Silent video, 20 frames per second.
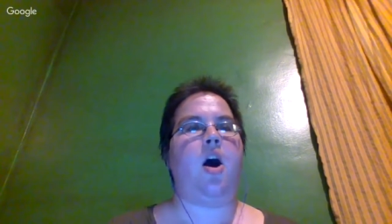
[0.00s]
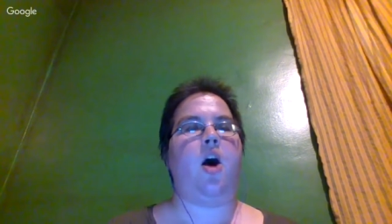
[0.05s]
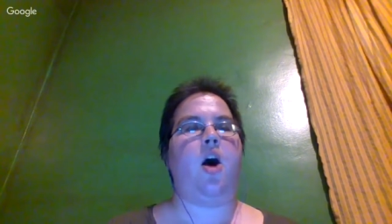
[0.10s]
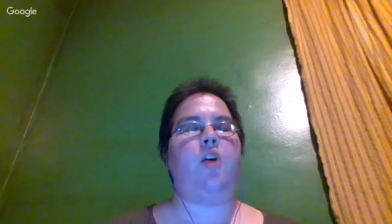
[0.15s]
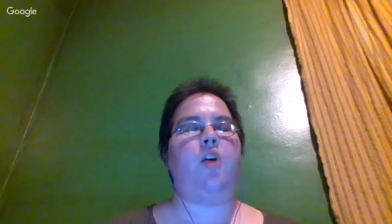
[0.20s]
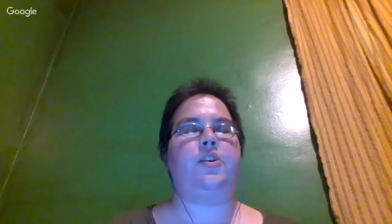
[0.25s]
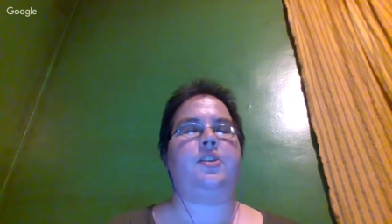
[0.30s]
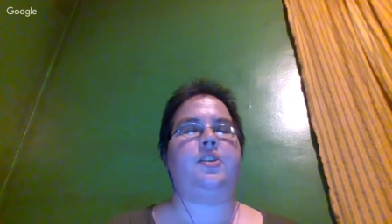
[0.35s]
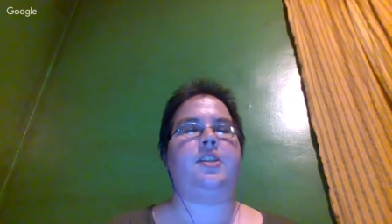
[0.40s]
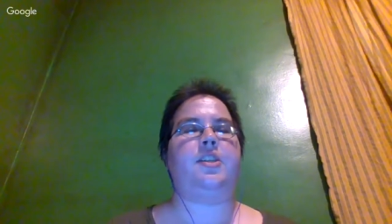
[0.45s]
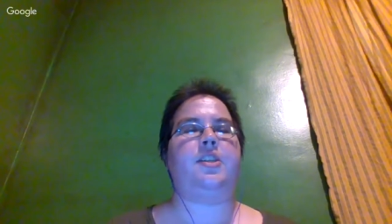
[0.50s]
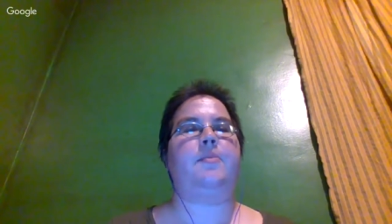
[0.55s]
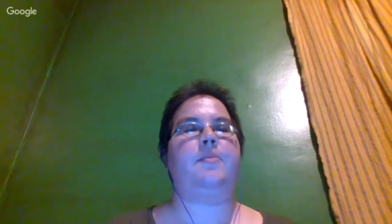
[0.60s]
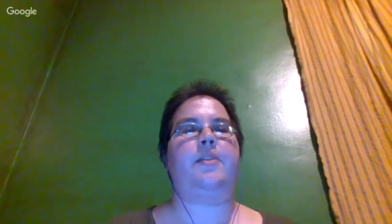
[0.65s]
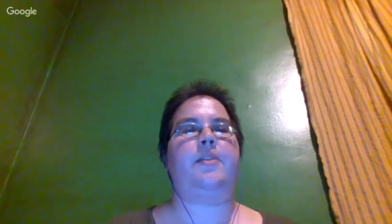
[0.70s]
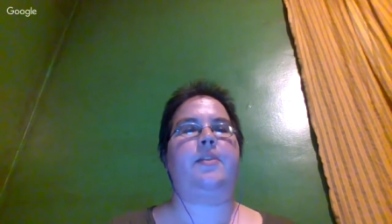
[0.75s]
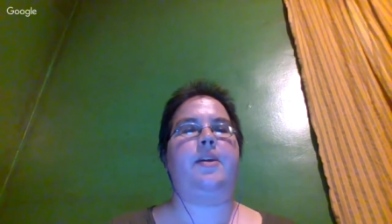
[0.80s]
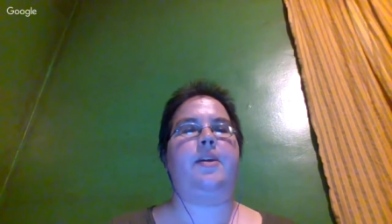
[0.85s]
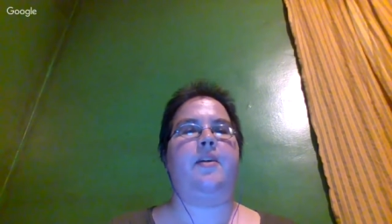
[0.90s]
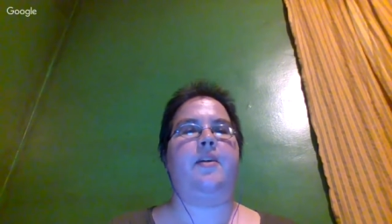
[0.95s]
although some
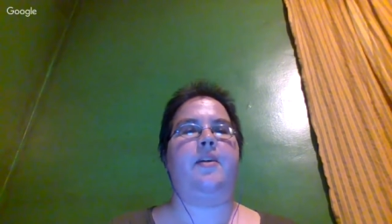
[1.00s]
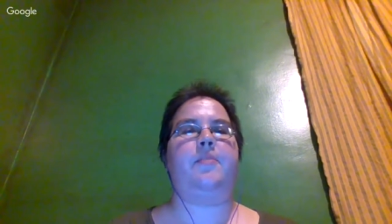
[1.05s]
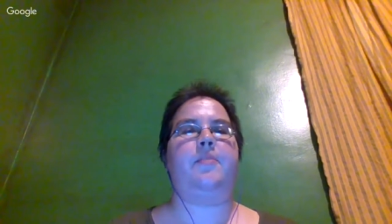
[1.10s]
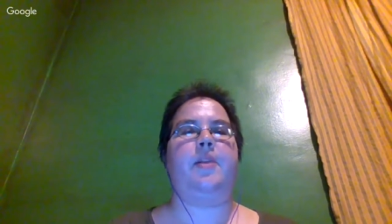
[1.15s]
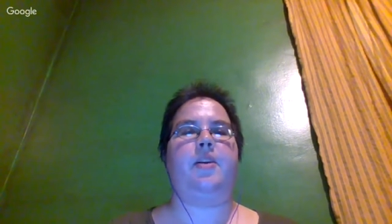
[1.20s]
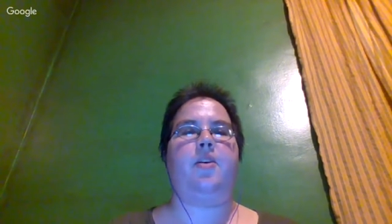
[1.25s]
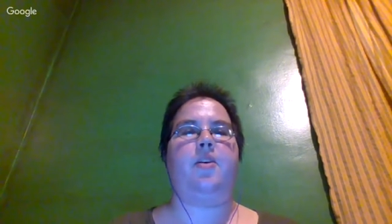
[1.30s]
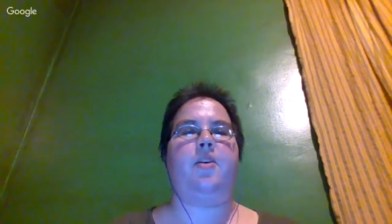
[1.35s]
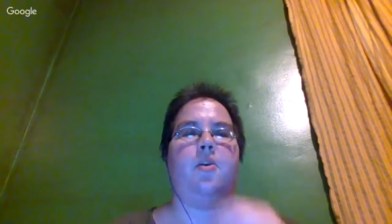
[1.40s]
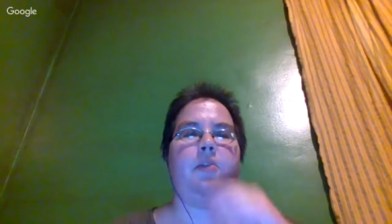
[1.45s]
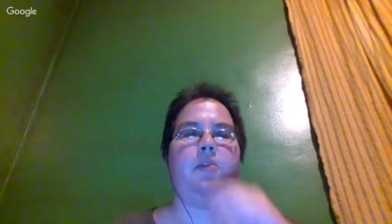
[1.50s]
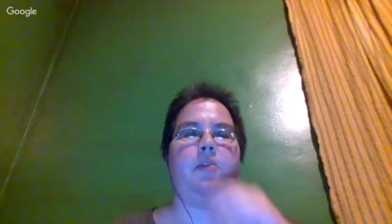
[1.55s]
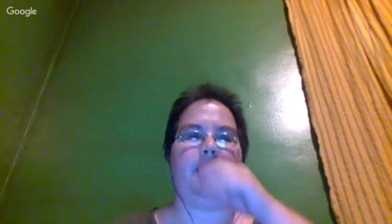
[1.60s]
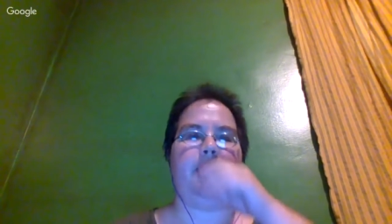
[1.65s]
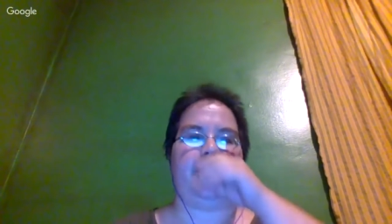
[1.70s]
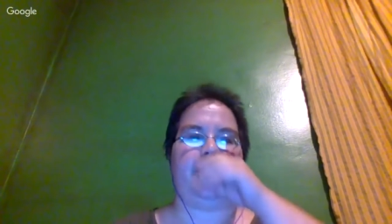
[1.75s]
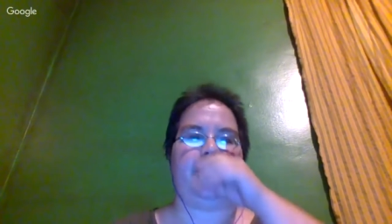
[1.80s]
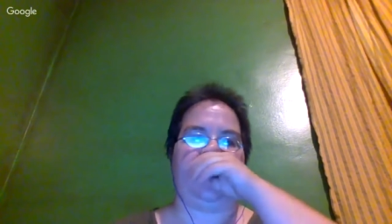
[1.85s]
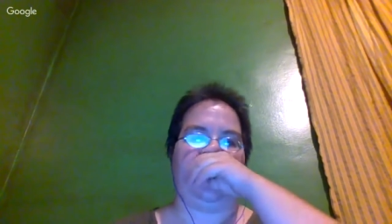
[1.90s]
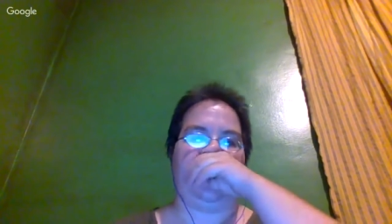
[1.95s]
of them have been called
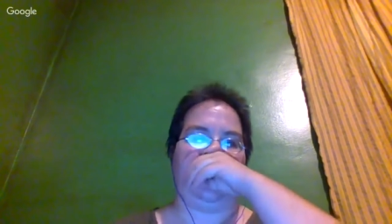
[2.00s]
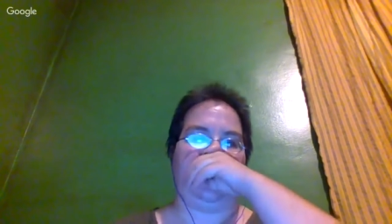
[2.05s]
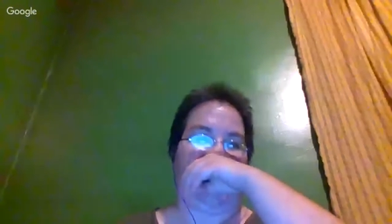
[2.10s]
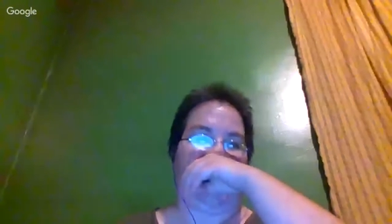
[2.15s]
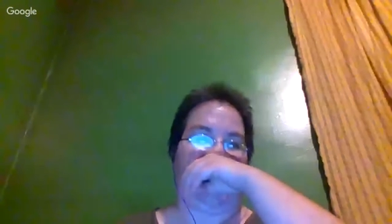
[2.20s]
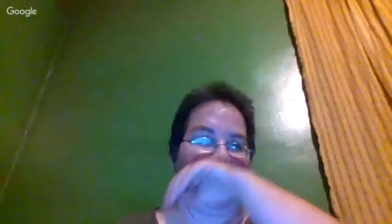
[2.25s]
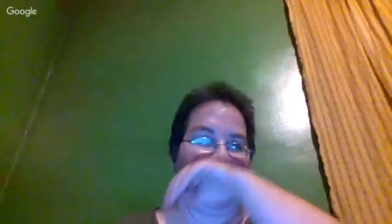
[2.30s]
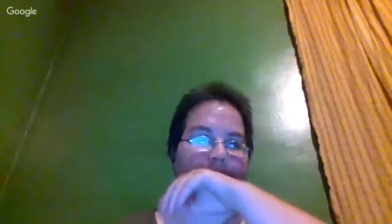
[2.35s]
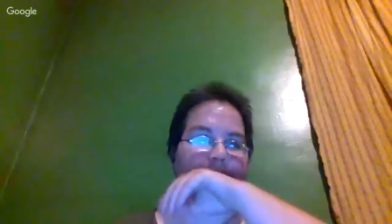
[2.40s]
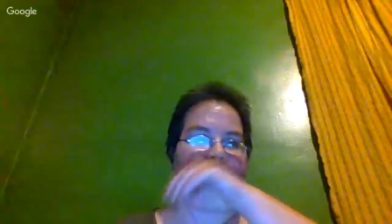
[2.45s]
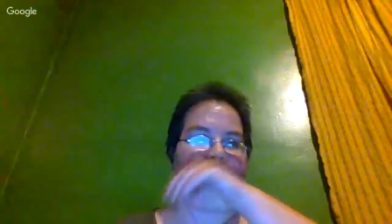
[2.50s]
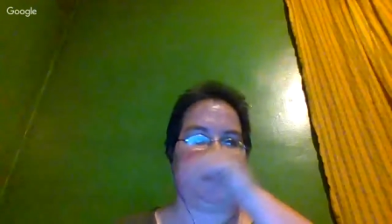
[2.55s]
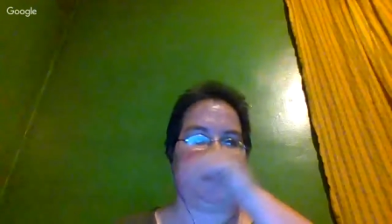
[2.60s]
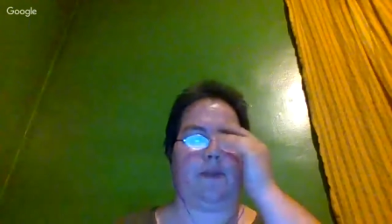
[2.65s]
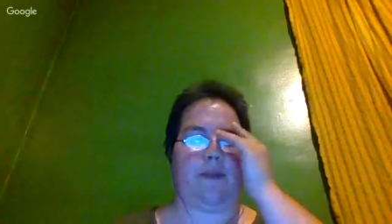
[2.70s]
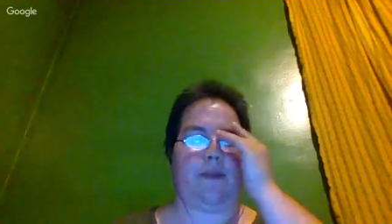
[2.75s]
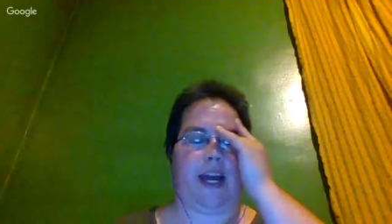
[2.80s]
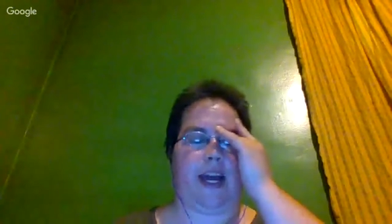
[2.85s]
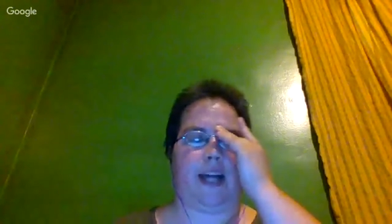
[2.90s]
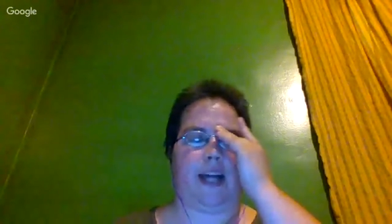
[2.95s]
into camps in
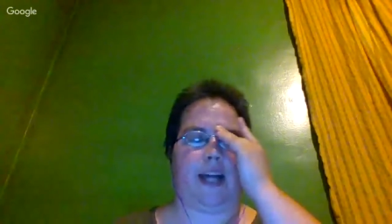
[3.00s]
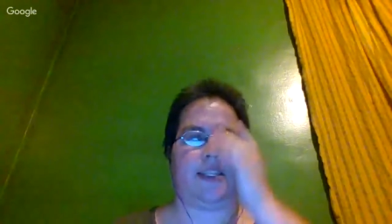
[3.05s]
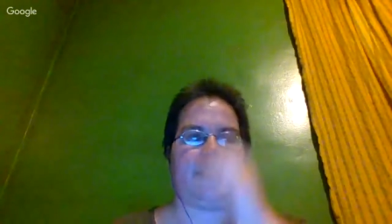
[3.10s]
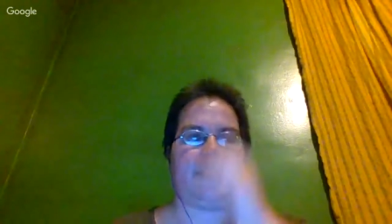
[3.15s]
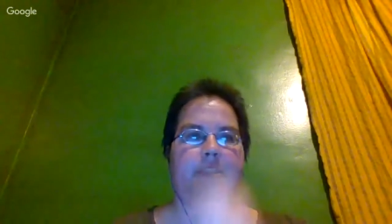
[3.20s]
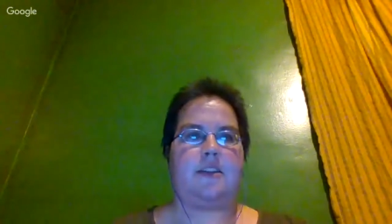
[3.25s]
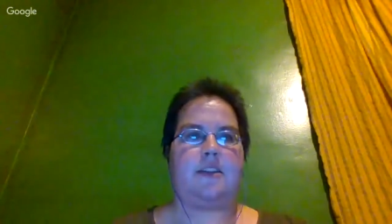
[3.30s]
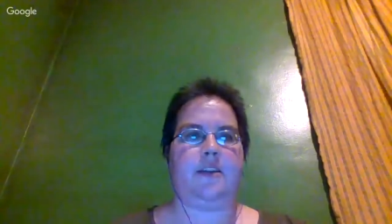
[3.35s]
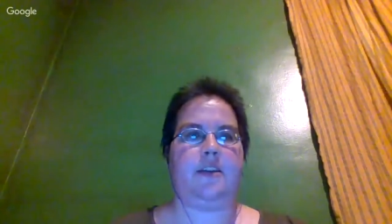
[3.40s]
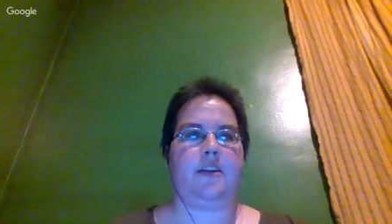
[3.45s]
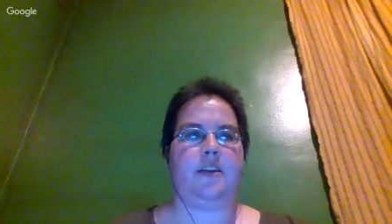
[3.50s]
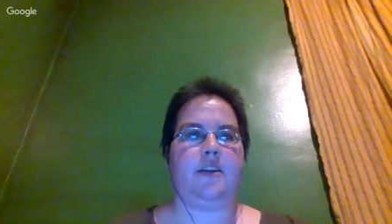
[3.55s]
the past.